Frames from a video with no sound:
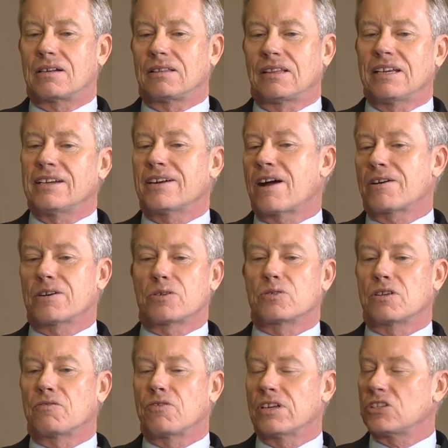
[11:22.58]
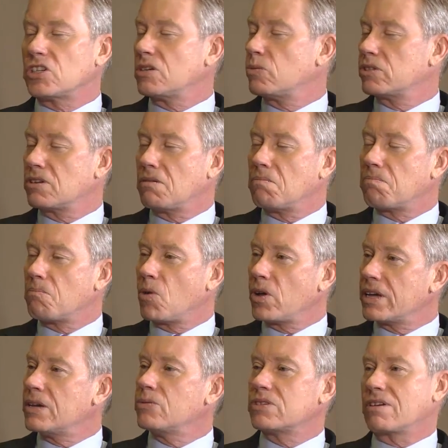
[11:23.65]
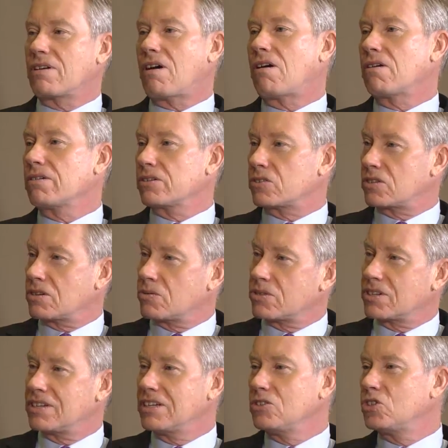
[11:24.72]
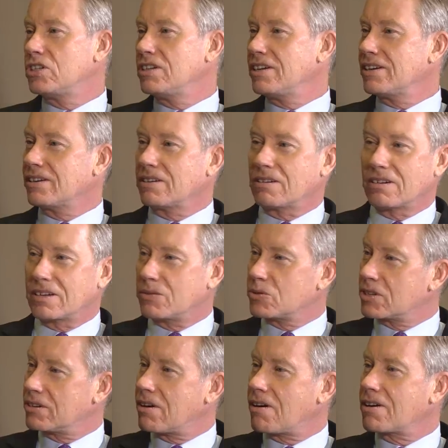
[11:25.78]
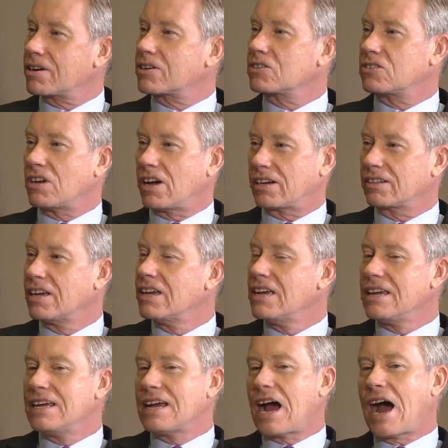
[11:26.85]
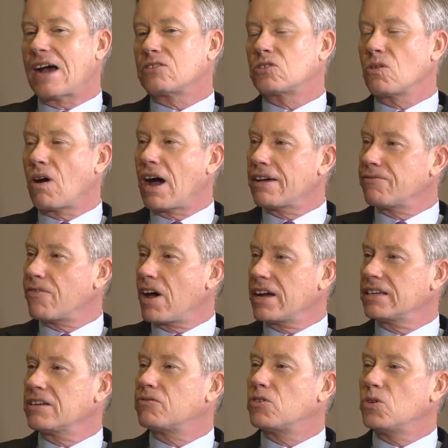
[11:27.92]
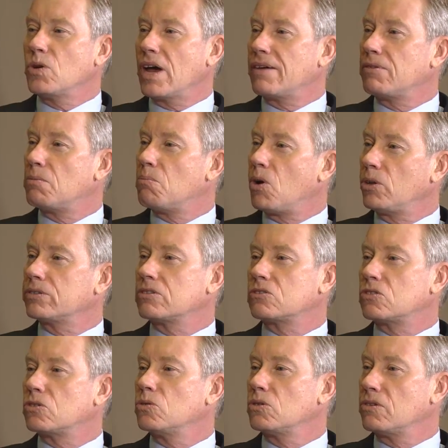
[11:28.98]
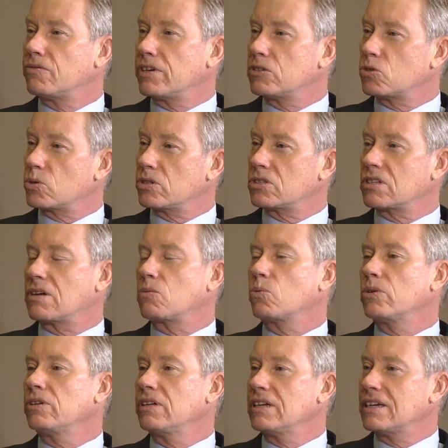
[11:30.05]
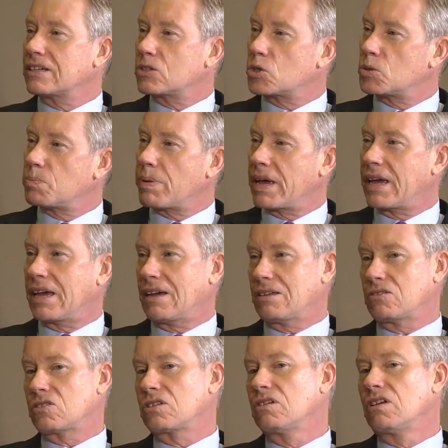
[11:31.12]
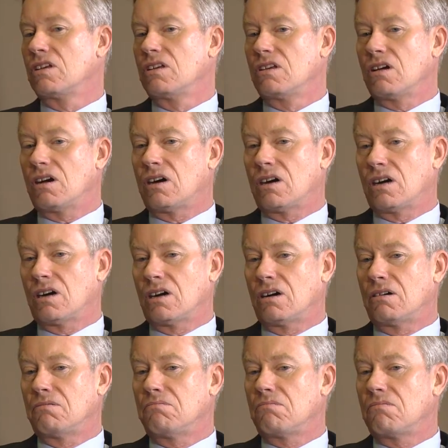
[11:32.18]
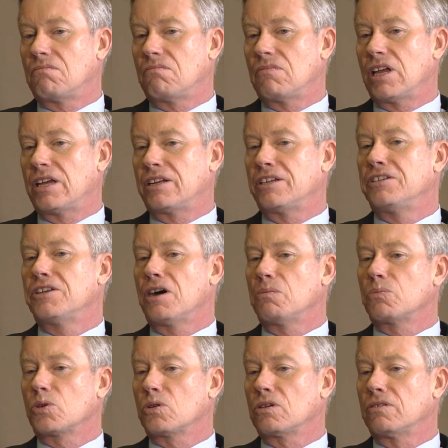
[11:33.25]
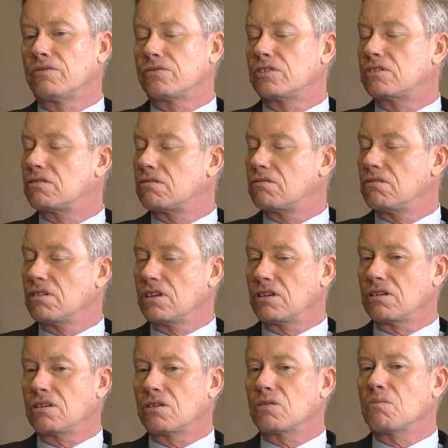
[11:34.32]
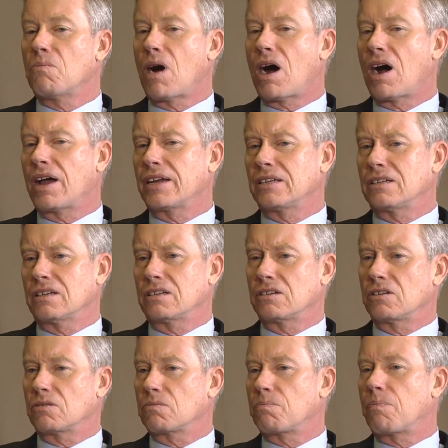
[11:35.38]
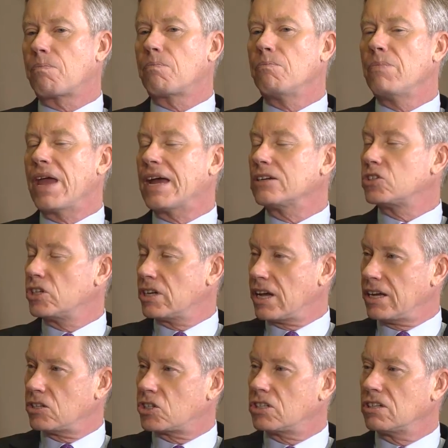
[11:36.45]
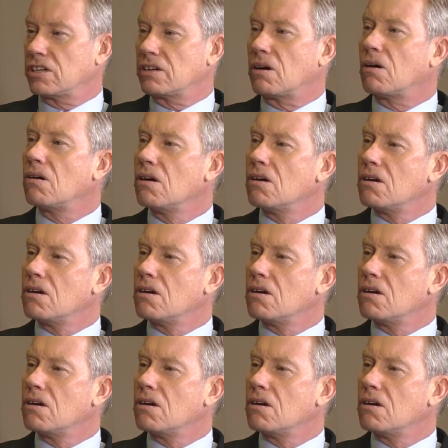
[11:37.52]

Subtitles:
Leonardo da Vinci was an artist, he was an engineer, he was an architect. Right. So I find if you have a multitude of interests, it really expands in a number of your mind and your imagination in a